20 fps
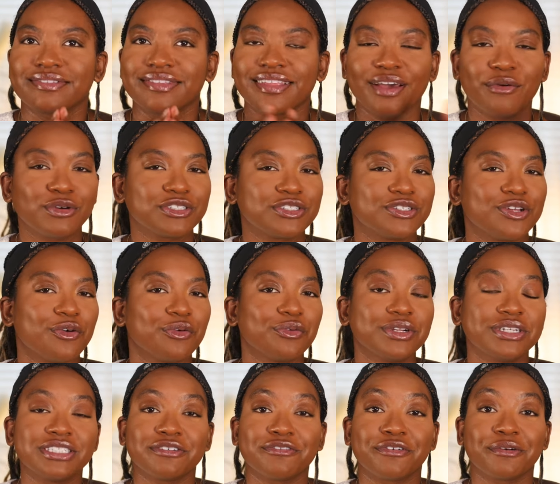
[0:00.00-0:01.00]
that was no
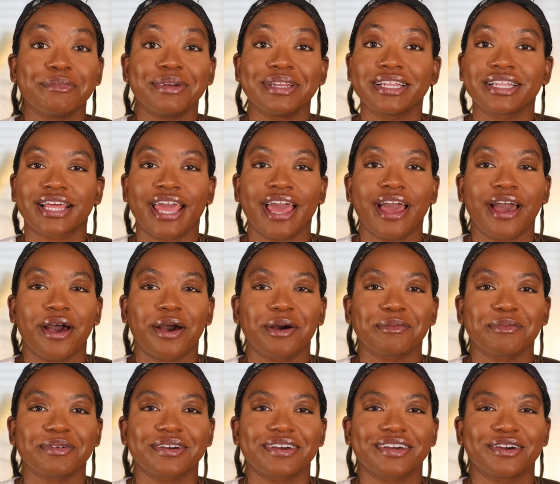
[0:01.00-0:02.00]
reason for me to cap
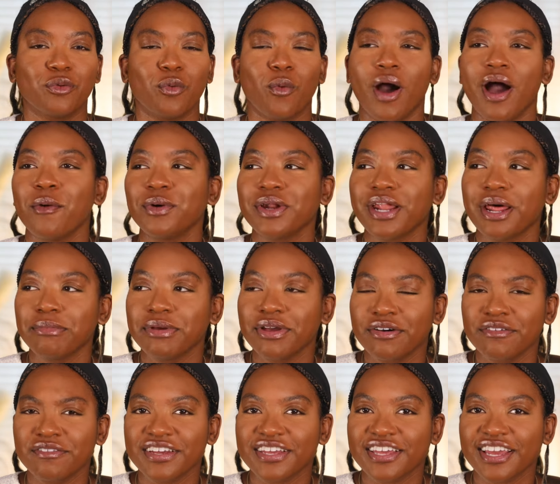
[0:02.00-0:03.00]
why would I be
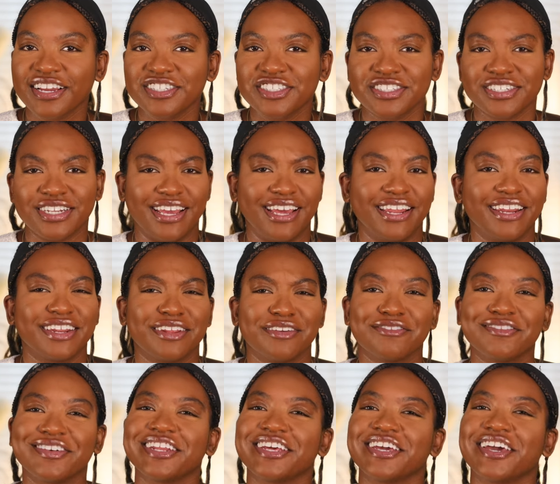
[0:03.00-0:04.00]
on vacation editing
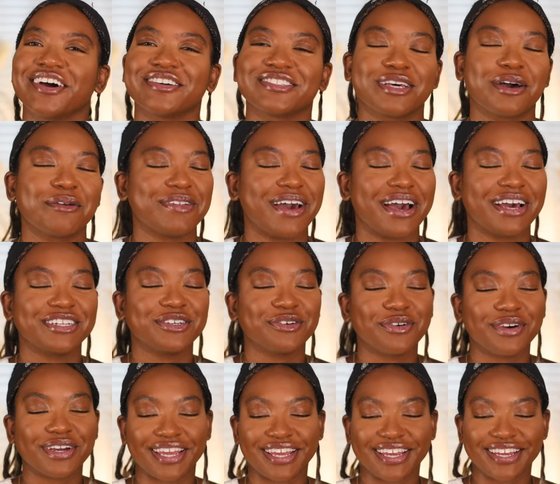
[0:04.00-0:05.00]
videos? I'm not
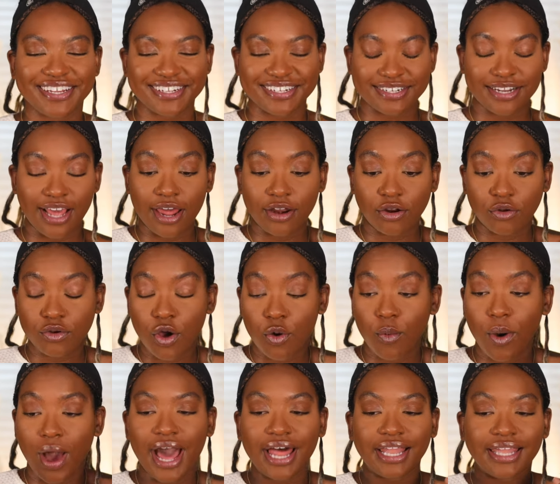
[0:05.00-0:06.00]
doing it. I don't know
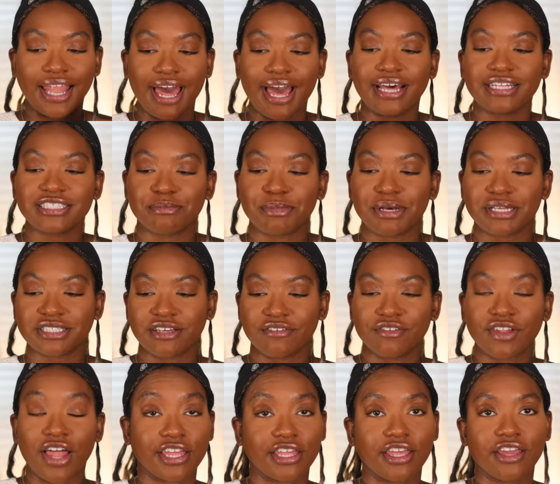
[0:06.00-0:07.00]
why I lied to myself.
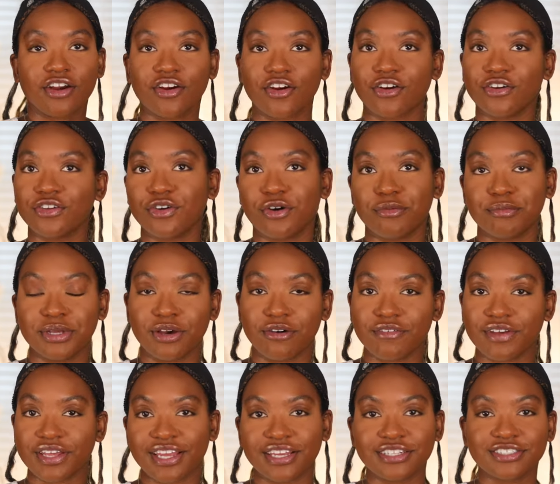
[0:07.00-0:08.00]
Like, yeah, girl, you are gonna be on
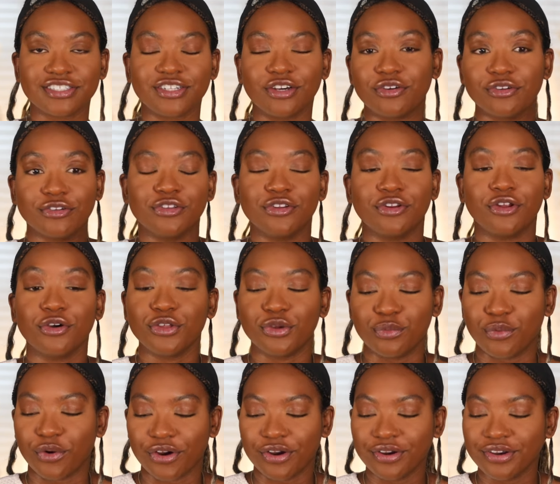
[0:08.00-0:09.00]
vacation. No, you know you
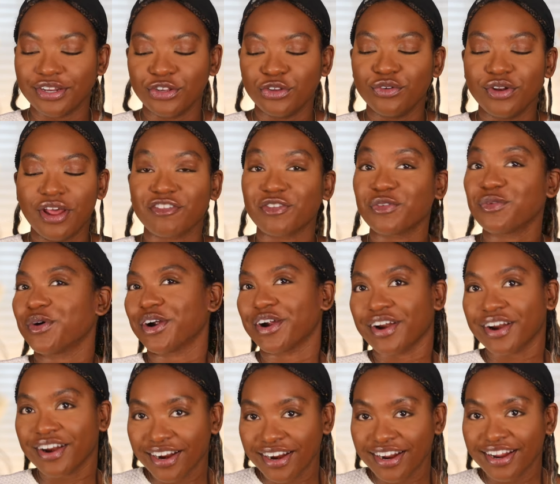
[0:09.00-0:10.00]
weren't. You never were.
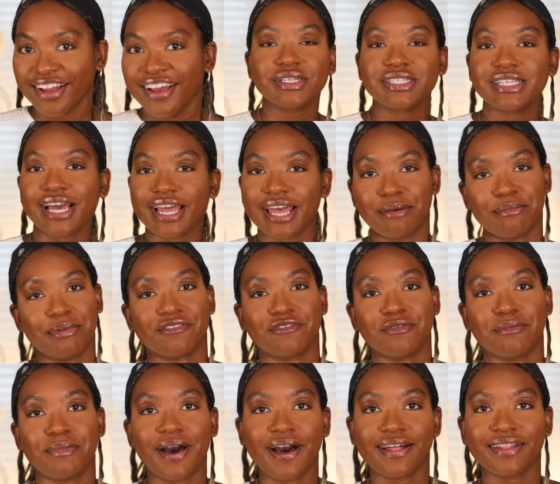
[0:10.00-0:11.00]
Once I got back
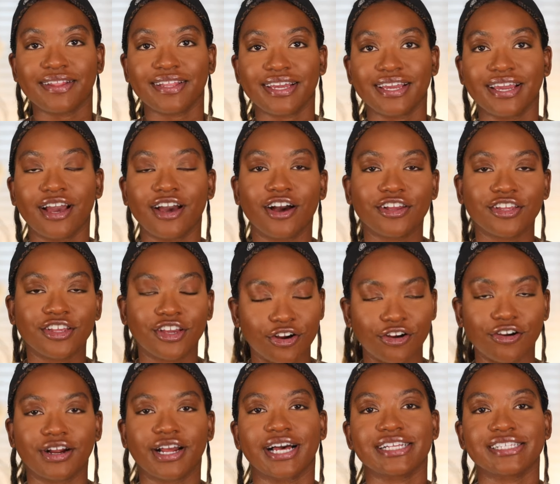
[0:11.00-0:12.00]
from Bali, your
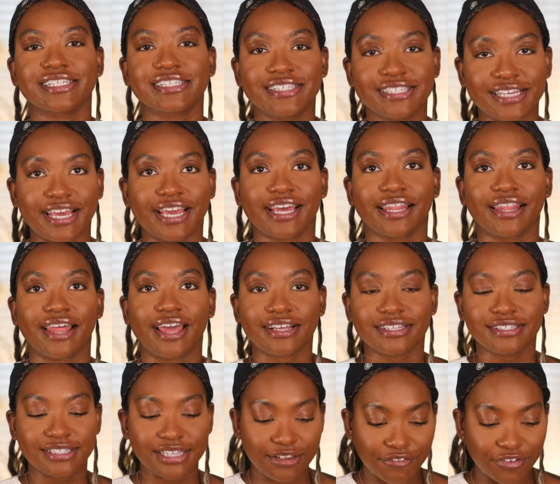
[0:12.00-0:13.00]
girl got sick, like
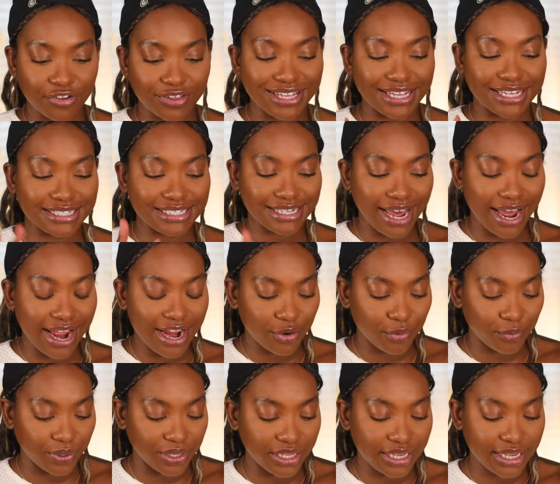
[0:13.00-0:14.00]
sick for the entire
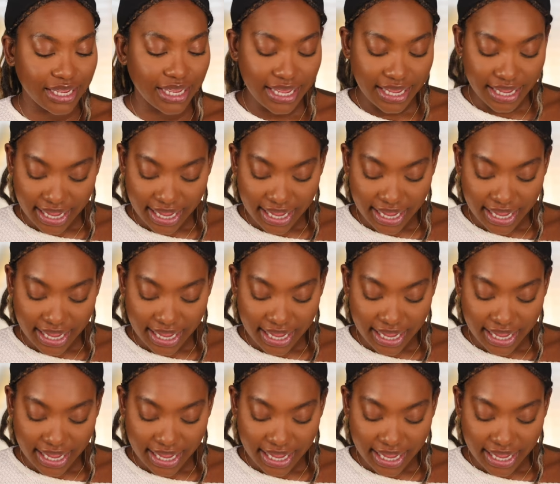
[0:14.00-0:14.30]
week.